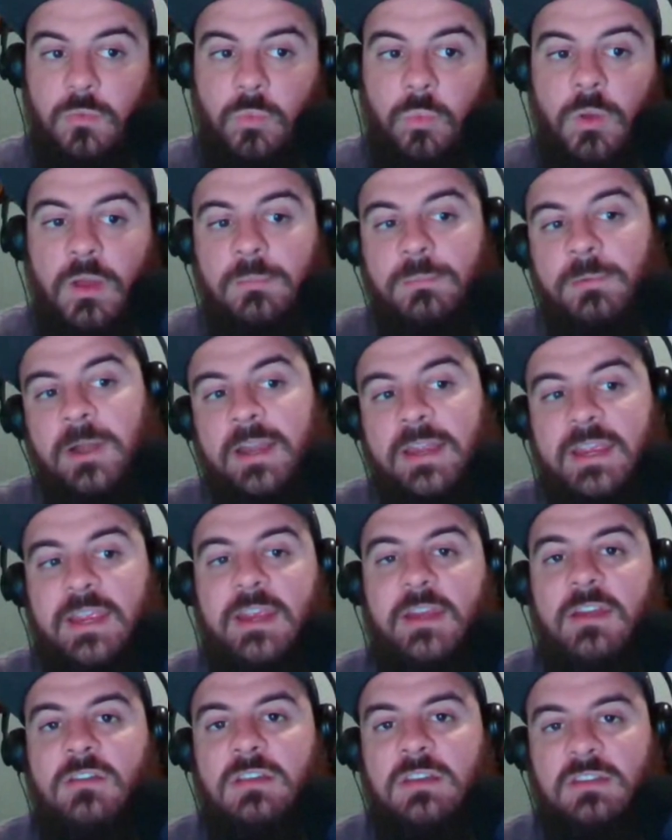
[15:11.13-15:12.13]
What Brian
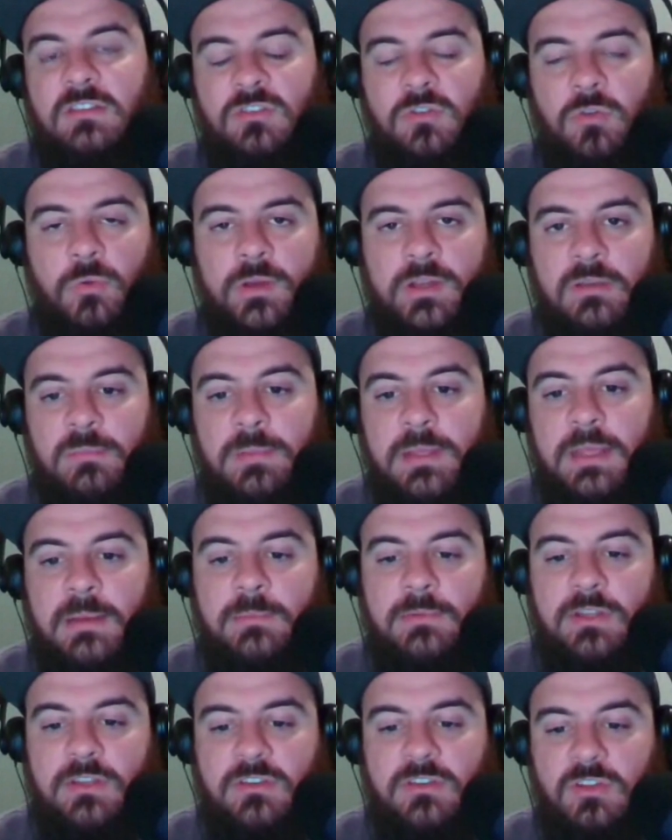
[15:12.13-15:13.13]
Carrington is going to be
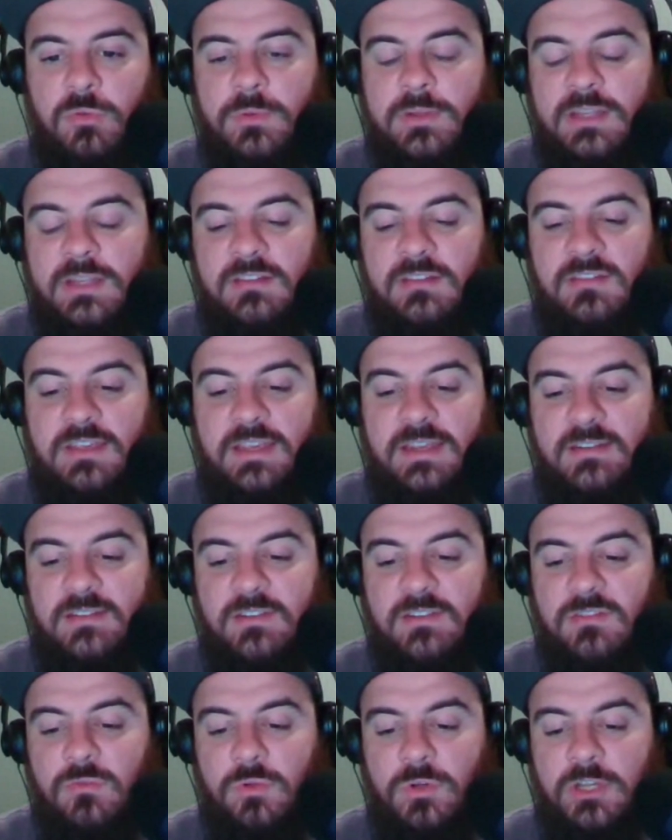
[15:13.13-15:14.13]
able to do with these kids
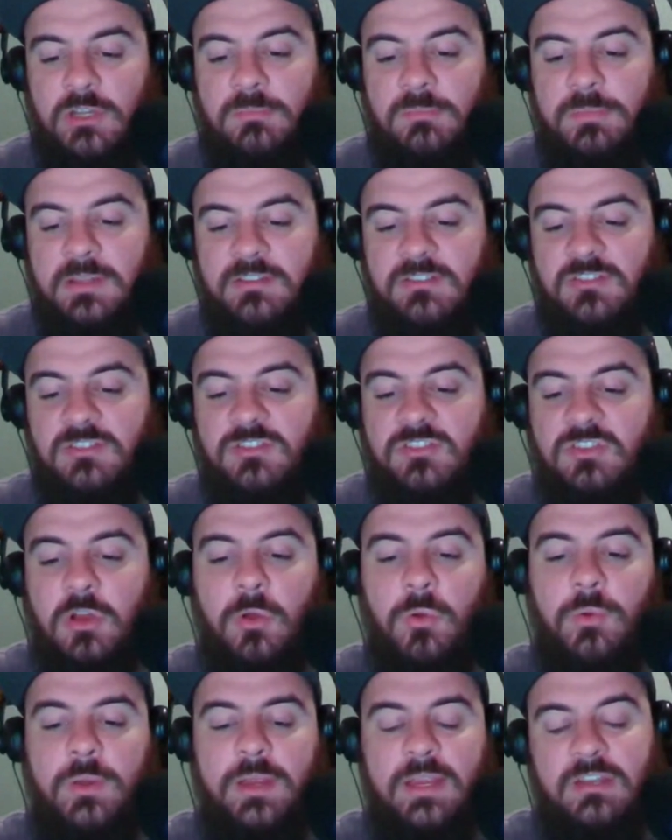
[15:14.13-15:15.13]
is going to be
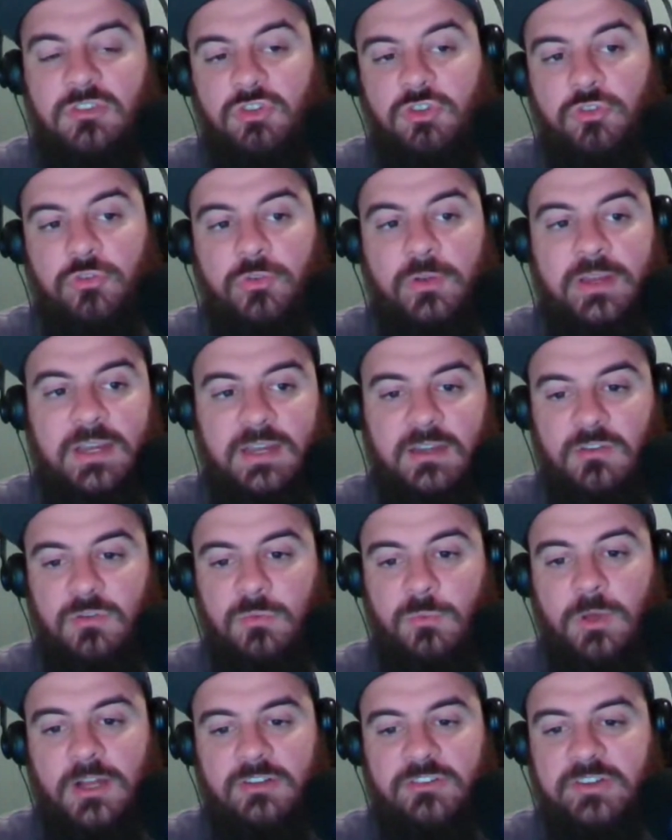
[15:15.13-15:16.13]
so intriguing
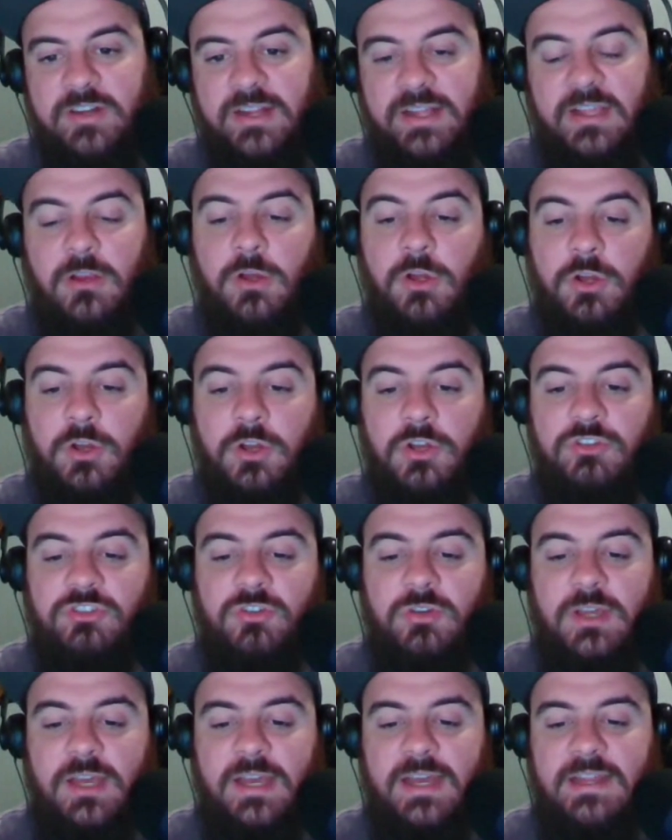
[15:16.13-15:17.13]
to watch. And I encourage
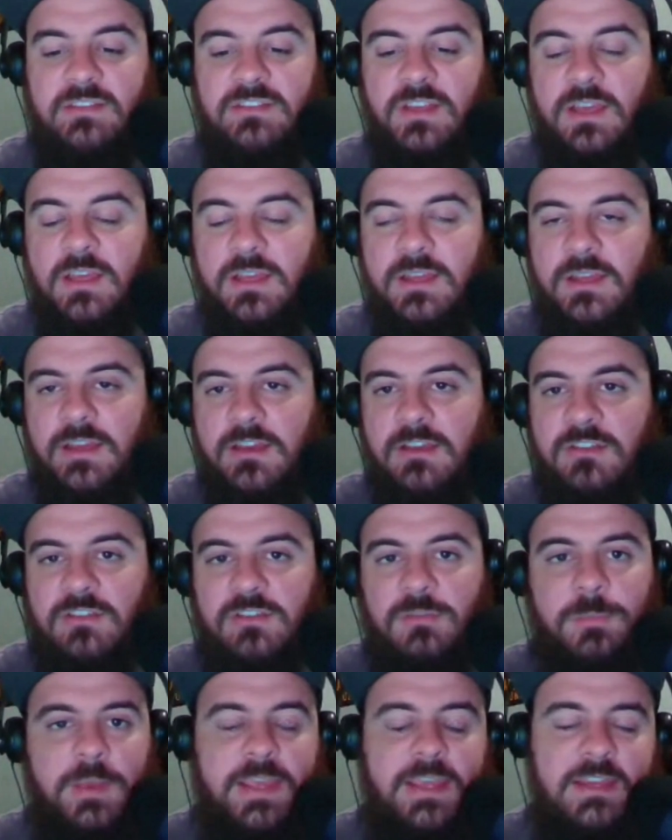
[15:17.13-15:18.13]
you guys
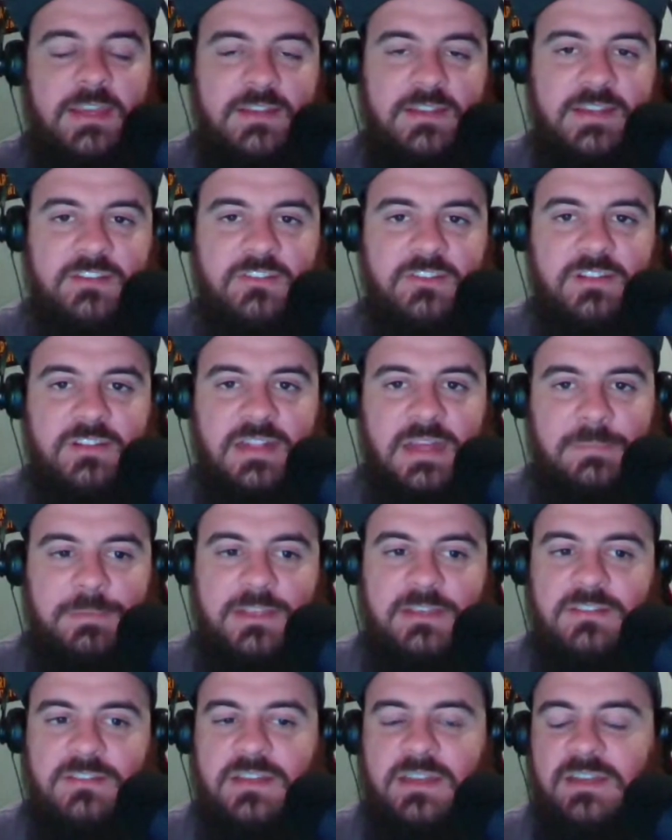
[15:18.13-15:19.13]
to pay attention to that
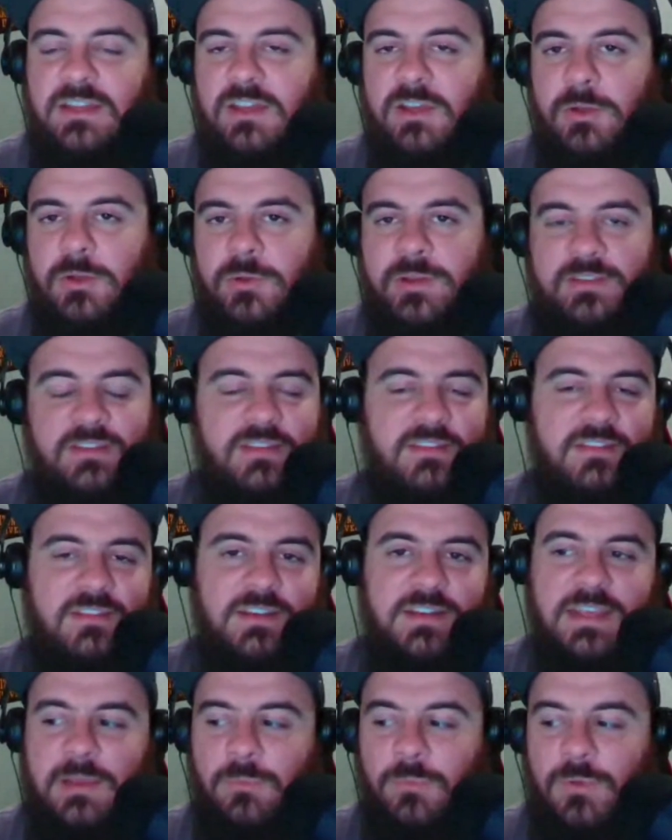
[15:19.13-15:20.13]
because I know it's easy
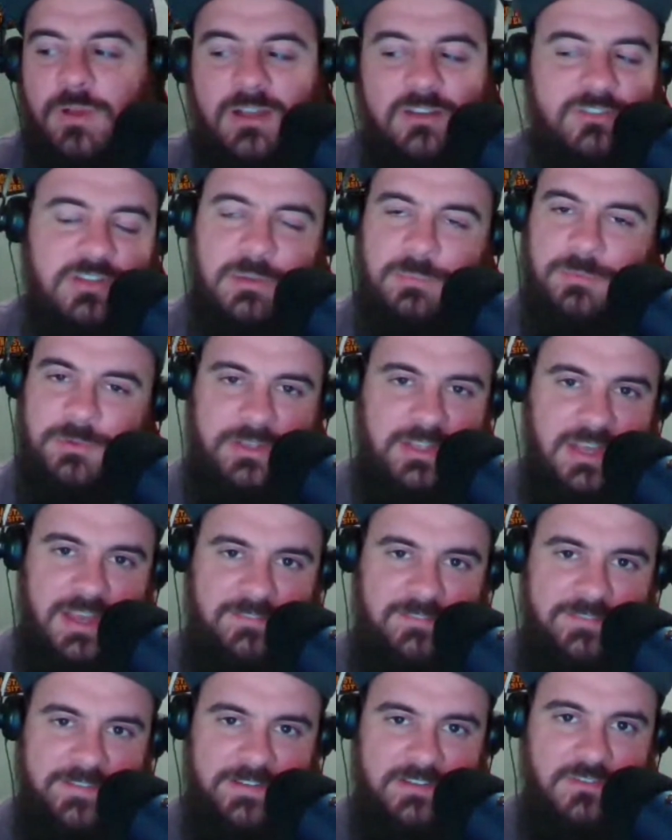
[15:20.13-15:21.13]
to get washed up with the
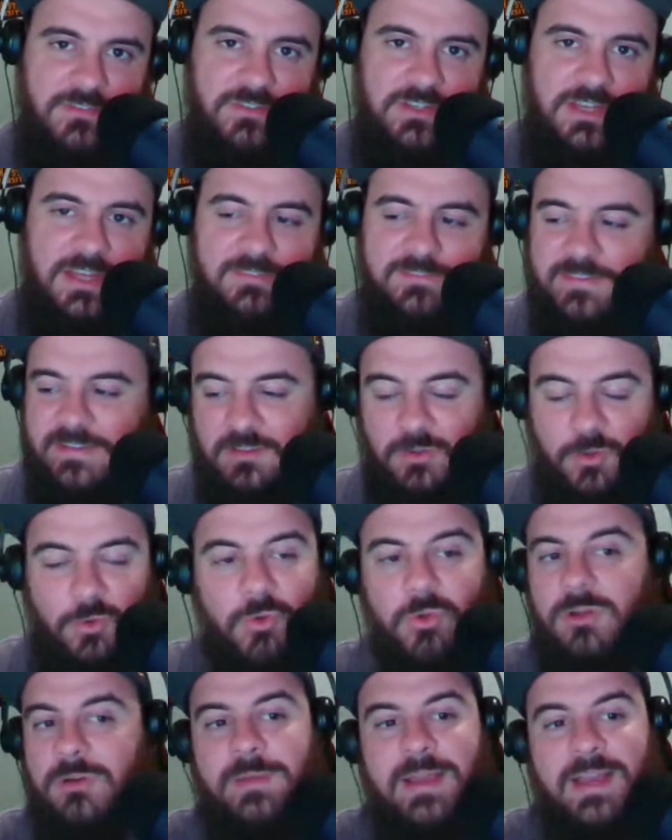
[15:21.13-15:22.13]
offensive stuff and the
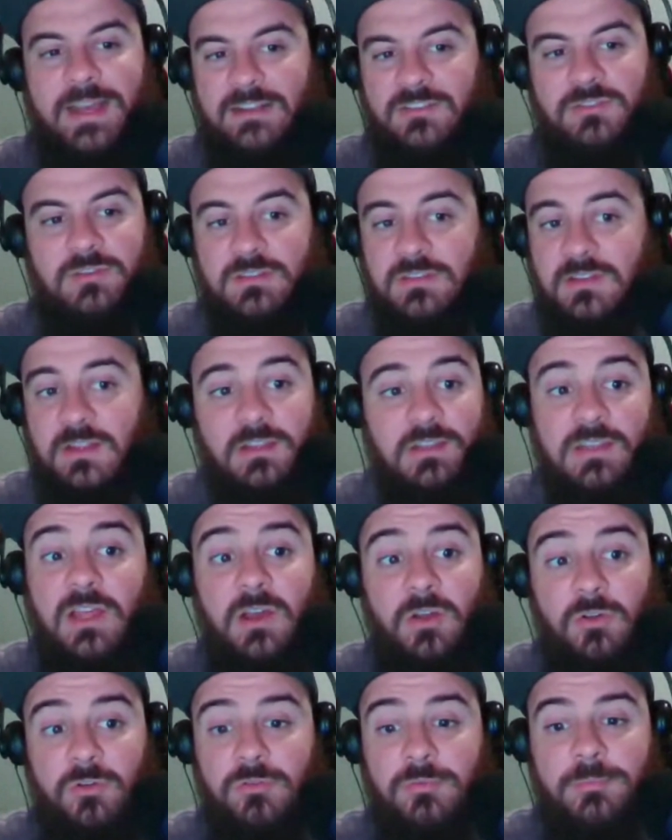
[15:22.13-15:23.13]
quarterbacks
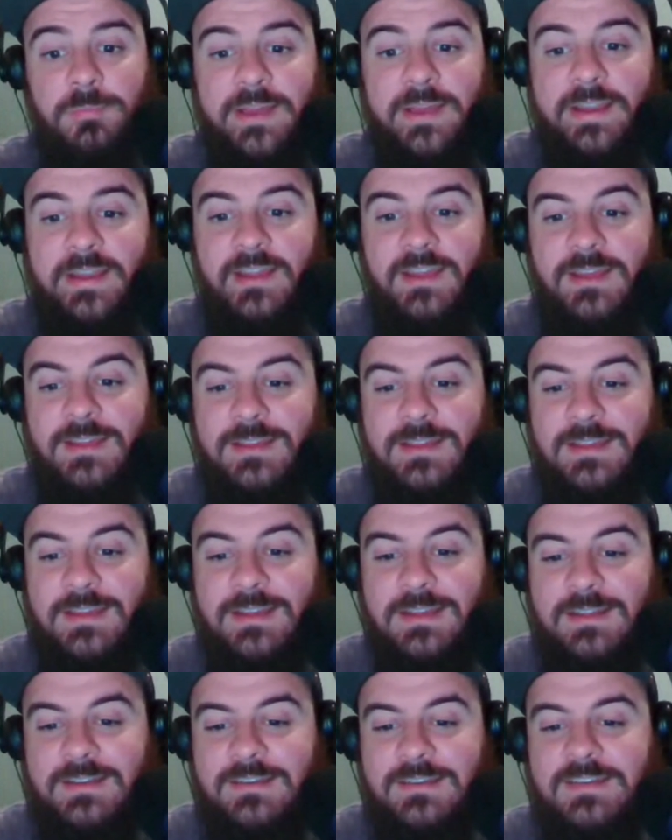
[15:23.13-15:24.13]
alone, but
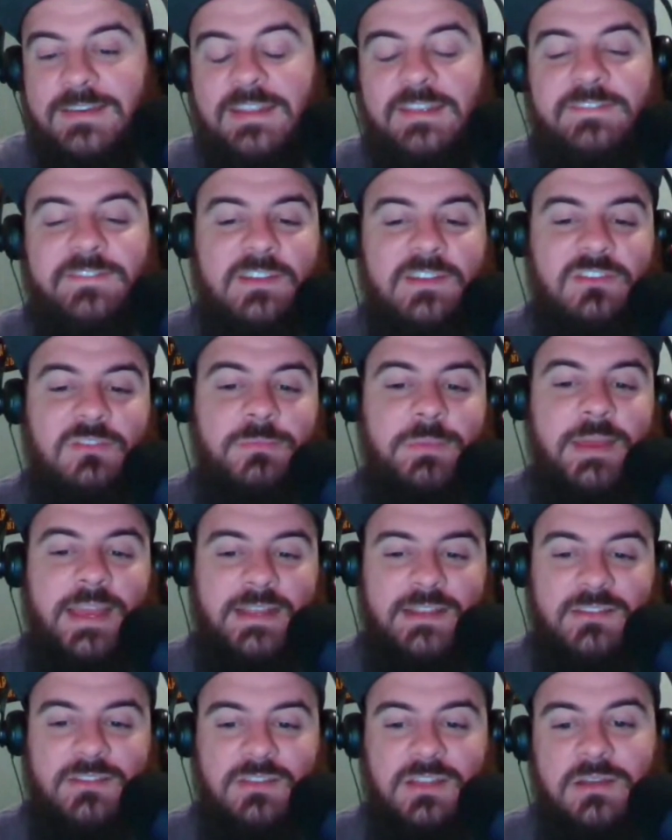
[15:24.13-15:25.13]
defensive
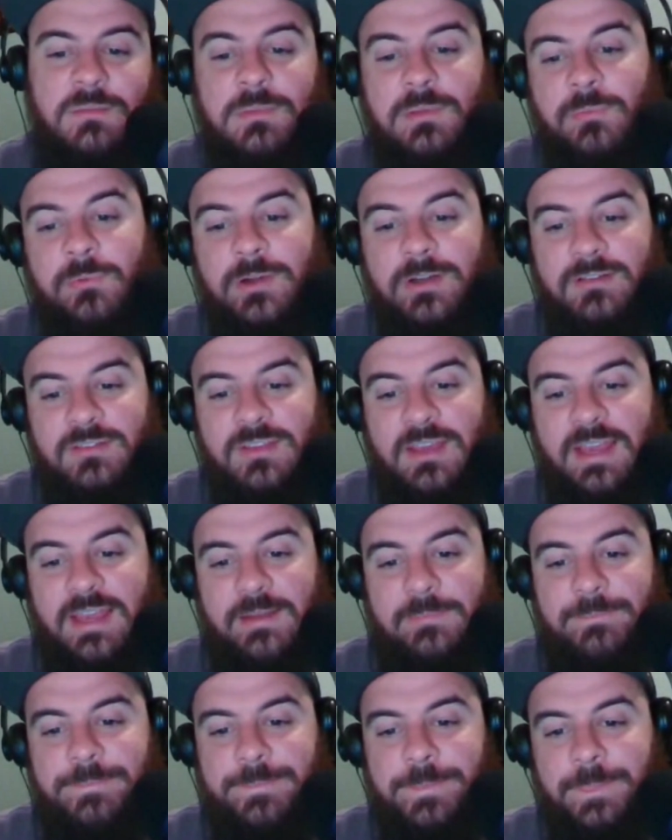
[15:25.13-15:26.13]
back is going to be where it's
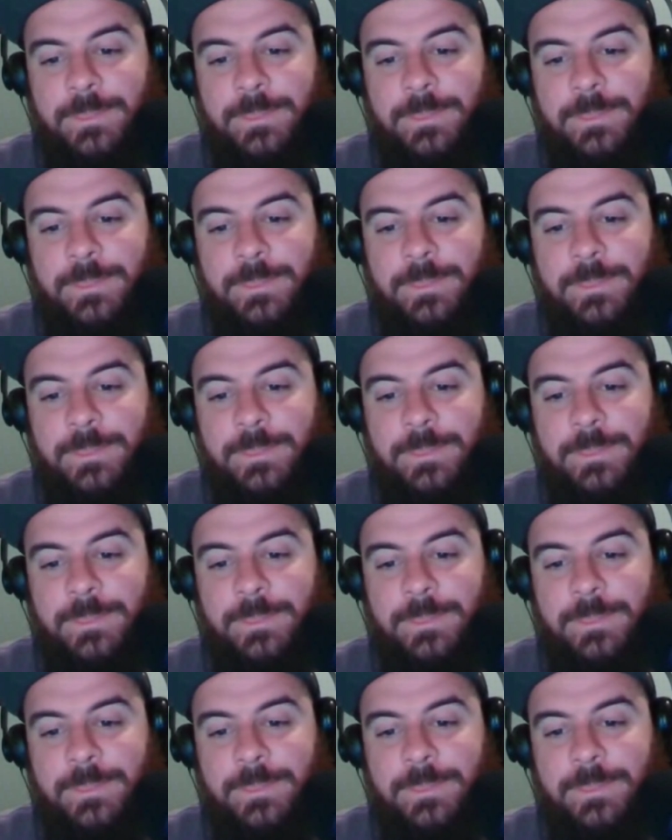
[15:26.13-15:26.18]
at.